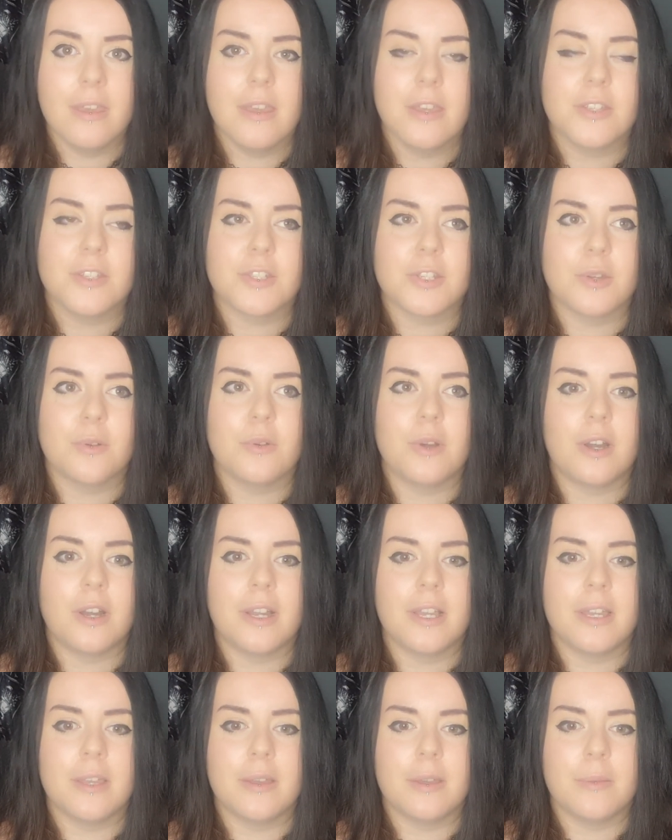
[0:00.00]
So
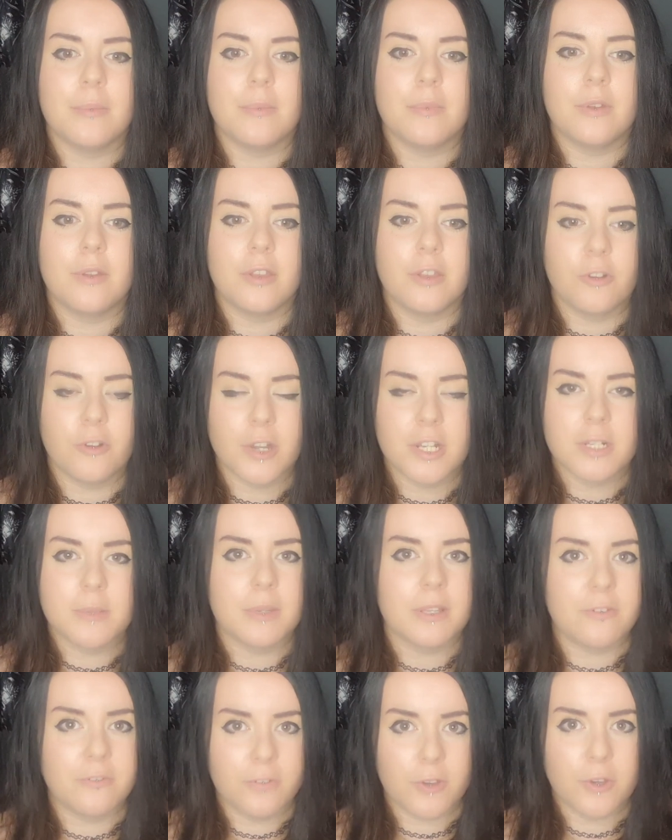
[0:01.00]
I am
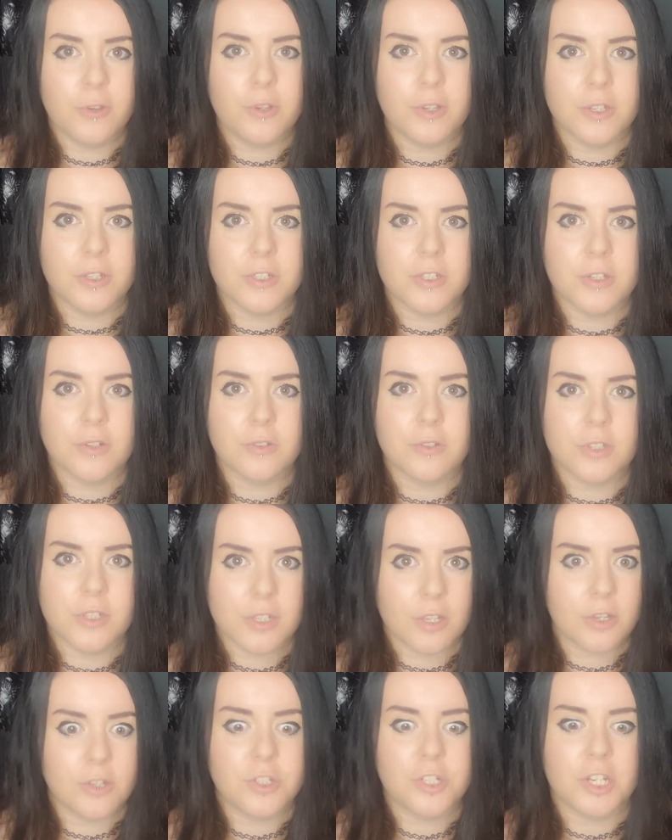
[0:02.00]
incredibly focused on
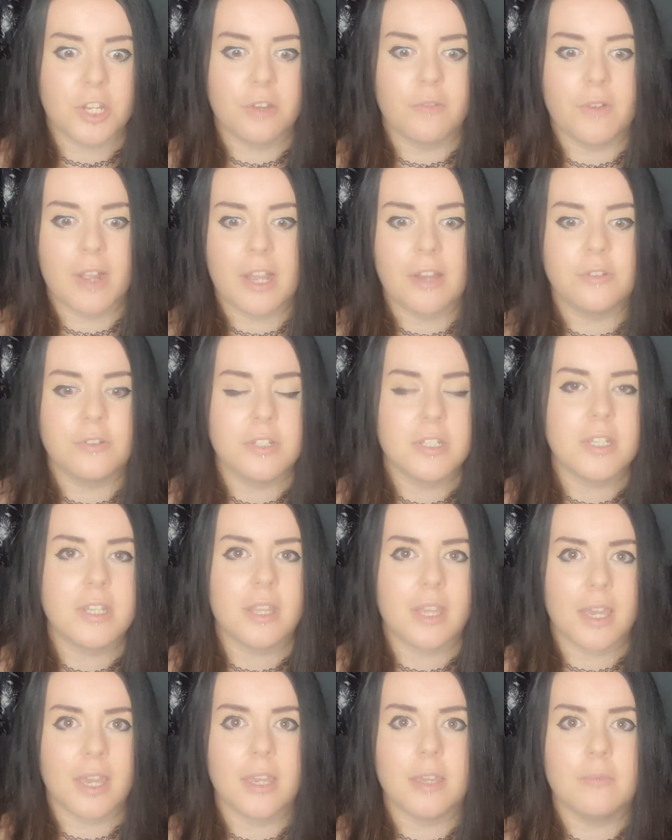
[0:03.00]
searching around the
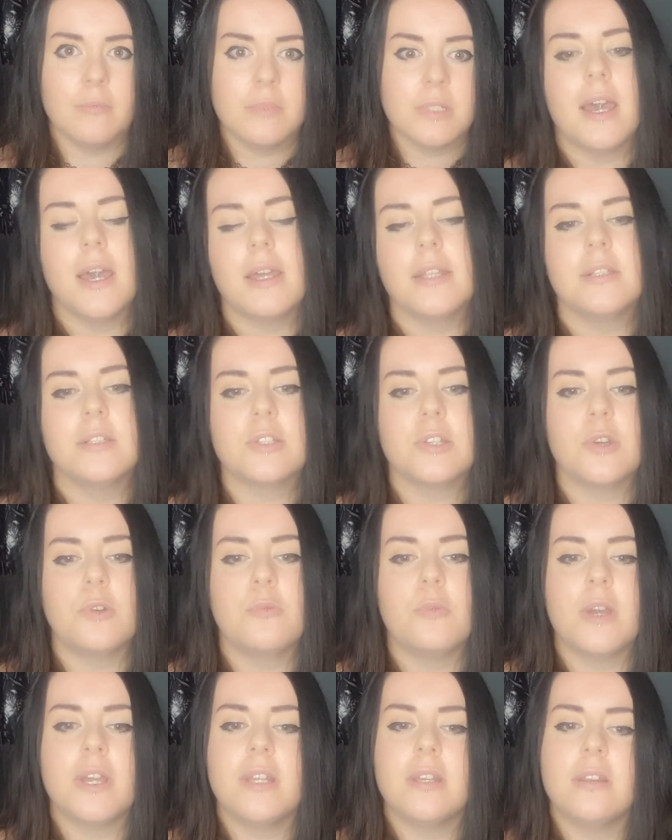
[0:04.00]
games. And so
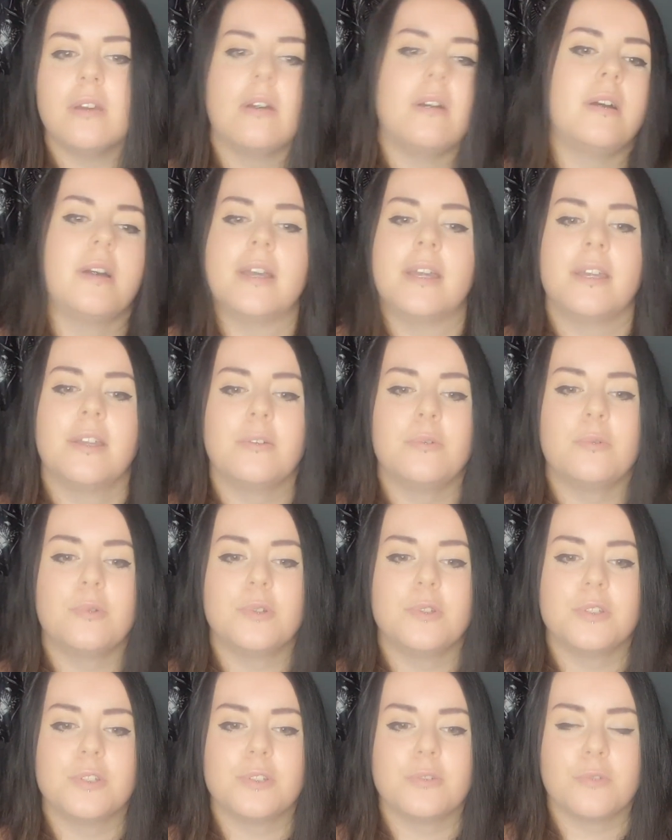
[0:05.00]
when I
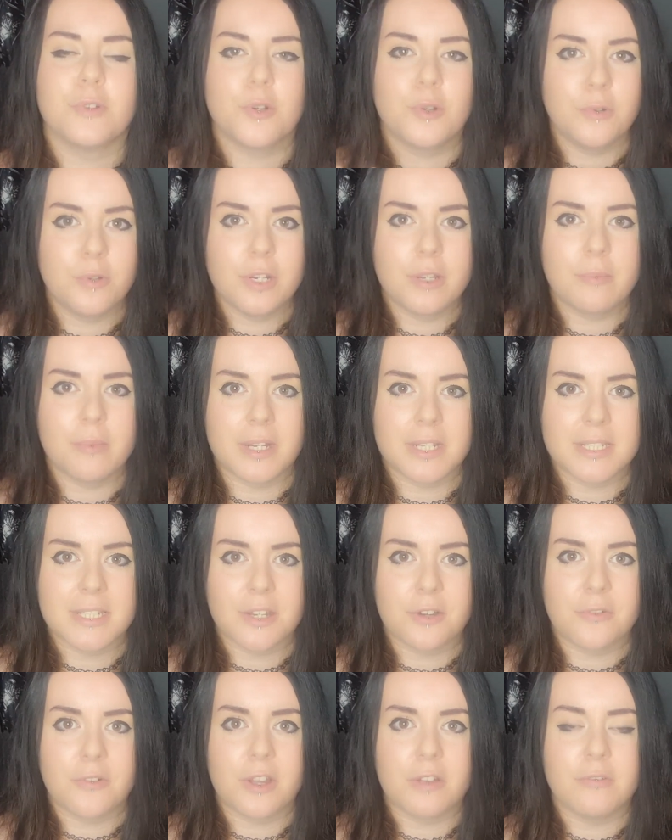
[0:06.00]
was recording
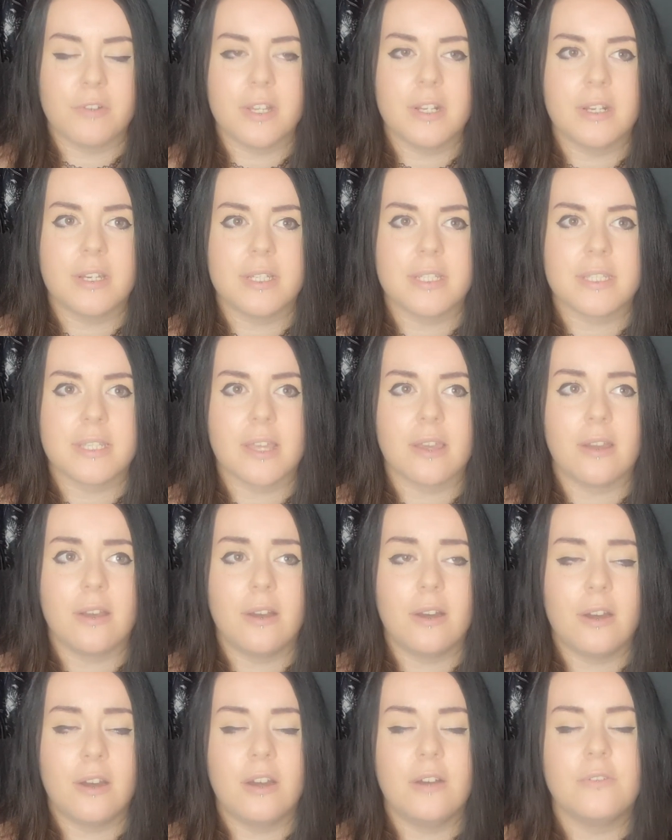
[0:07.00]
myself, I realized that
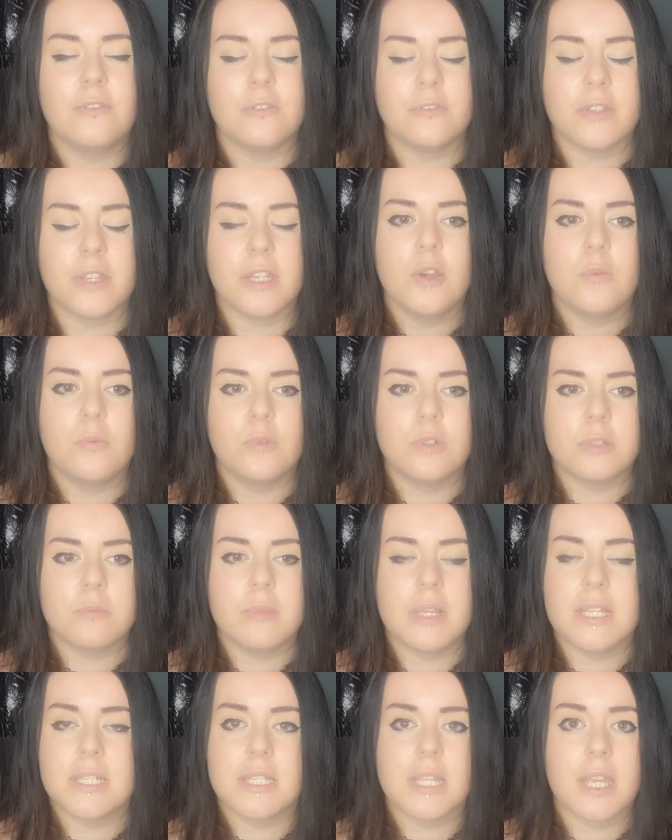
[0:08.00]
half of it was
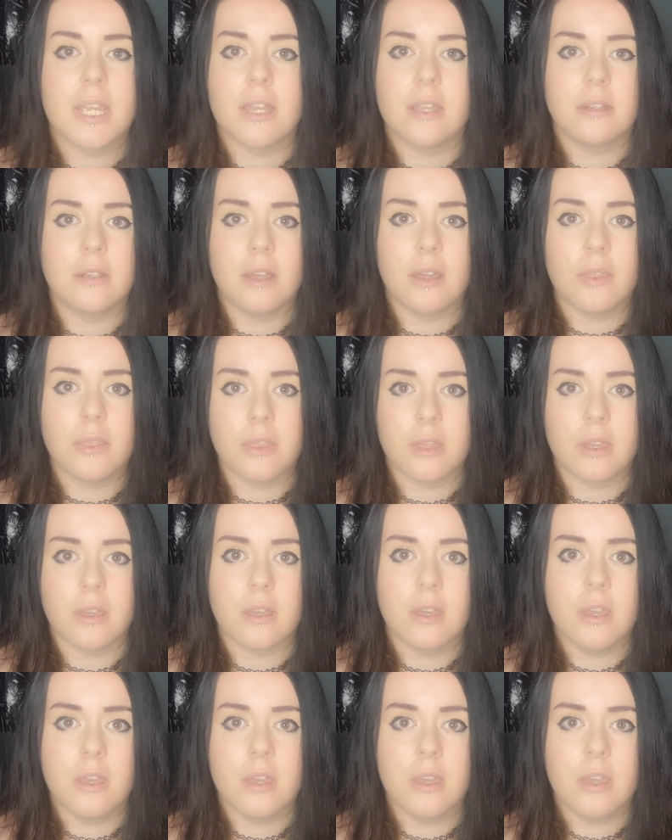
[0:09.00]
me saying nothing,